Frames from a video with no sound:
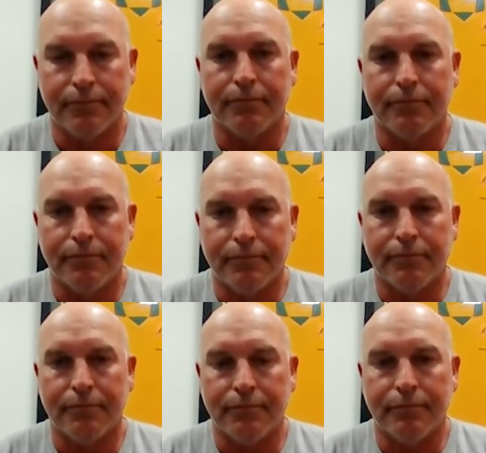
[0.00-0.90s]

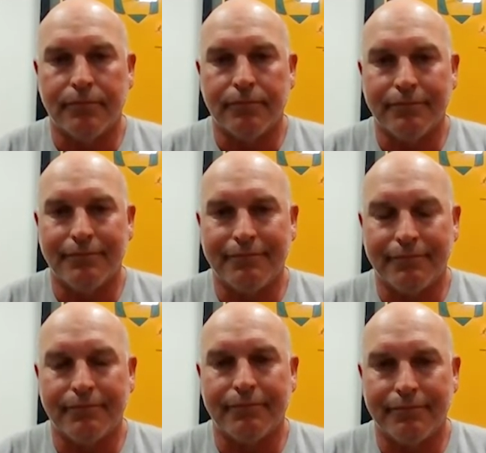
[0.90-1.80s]

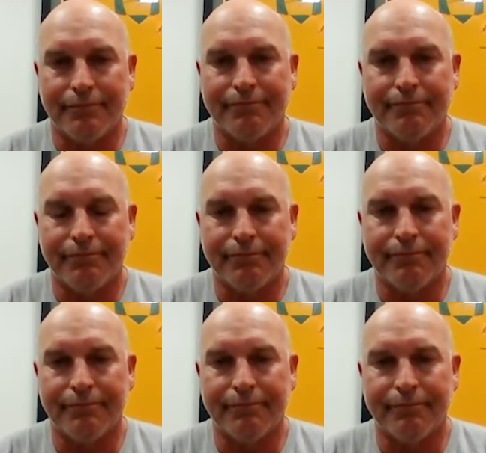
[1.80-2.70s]

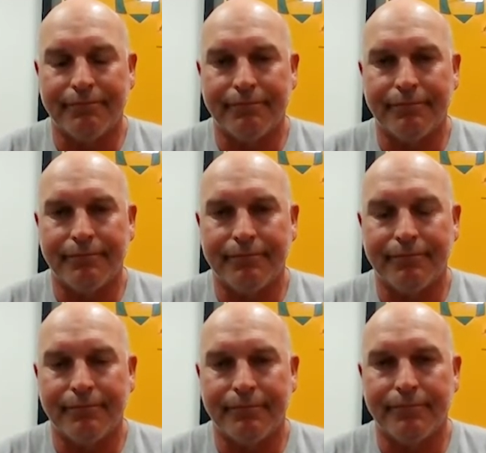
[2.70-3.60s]

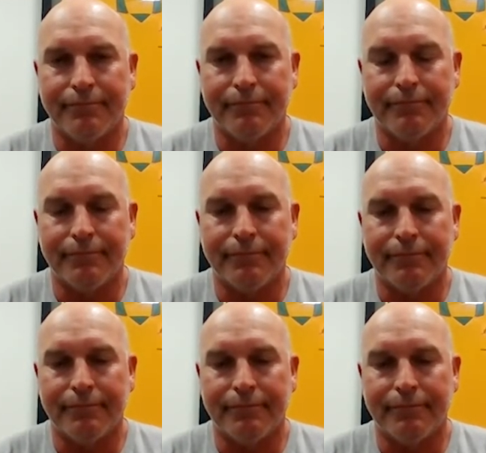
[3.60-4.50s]

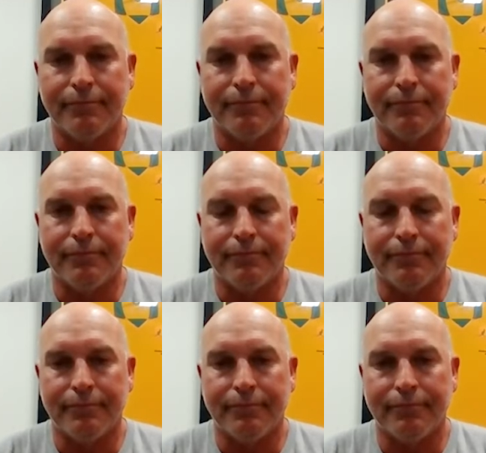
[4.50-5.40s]

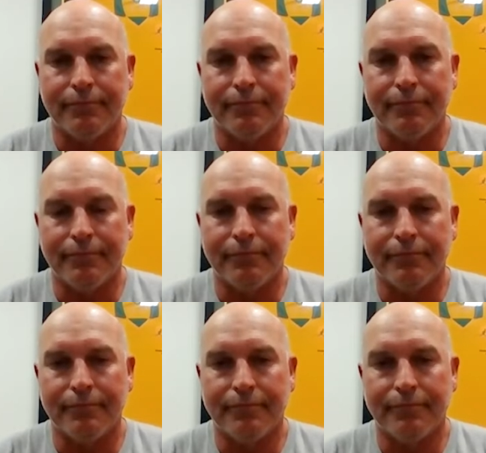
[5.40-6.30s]

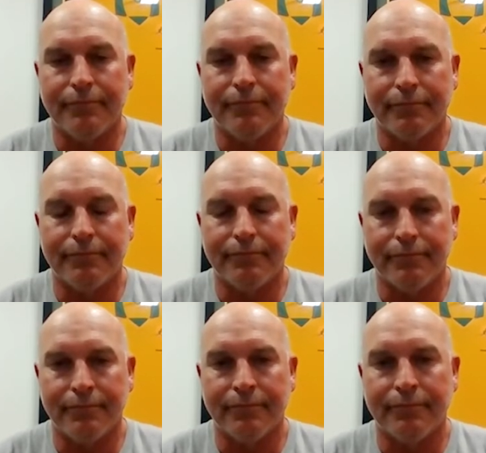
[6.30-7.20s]

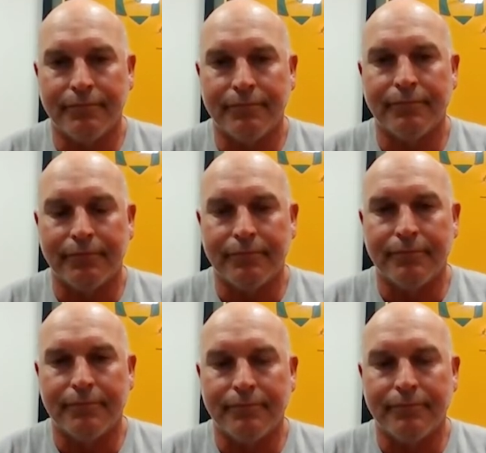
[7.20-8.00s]
This person isn't speaking.